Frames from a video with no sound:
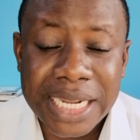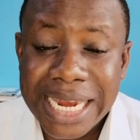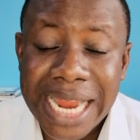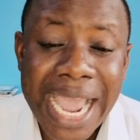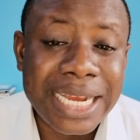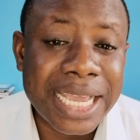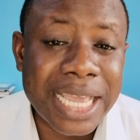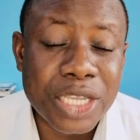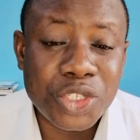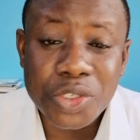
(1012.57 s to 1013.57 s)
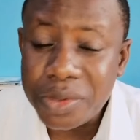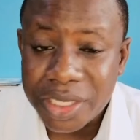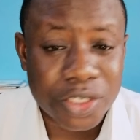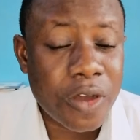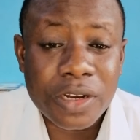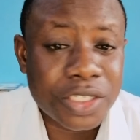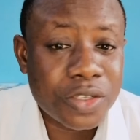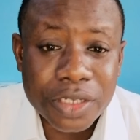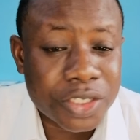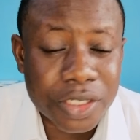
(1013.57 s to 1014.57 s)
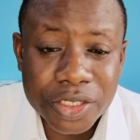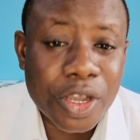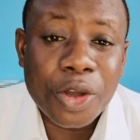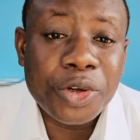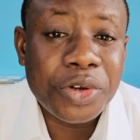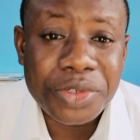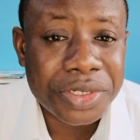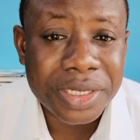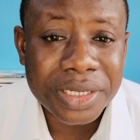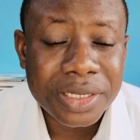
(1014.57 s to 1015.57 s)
They lied against you. It's all good.